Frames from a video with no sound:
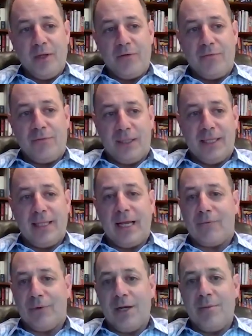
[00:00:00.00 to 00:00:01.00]
finding
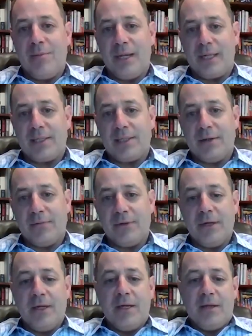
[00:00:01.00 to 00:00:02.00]
that right mix of
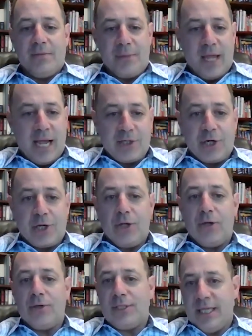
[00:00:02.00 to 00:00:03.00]
cash at
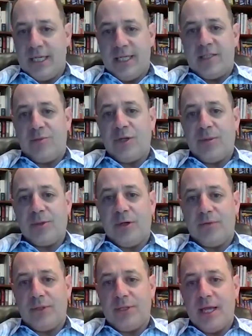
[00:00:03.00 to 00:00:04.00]
close, taking some chips
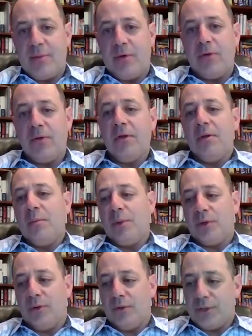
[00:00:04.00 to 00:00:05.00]
off the table,
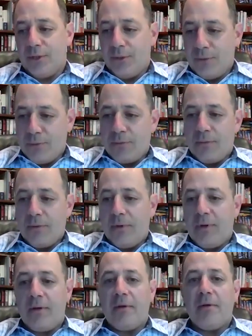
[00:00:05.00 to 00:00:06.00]
but also
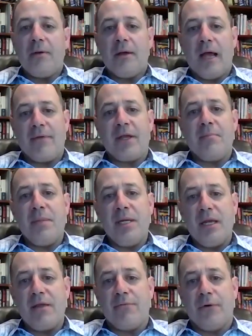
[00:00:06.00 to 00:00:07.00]
having a
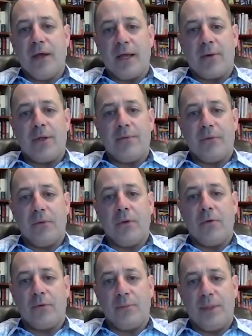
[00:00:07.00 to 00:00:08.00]
meaningful equity
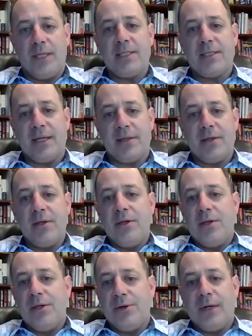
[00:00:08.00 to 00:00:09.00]
rollover piece that
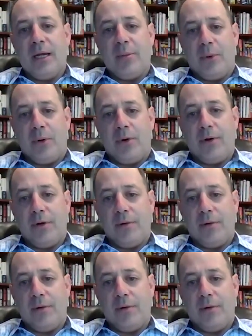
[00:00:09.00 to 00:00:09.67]
you're now part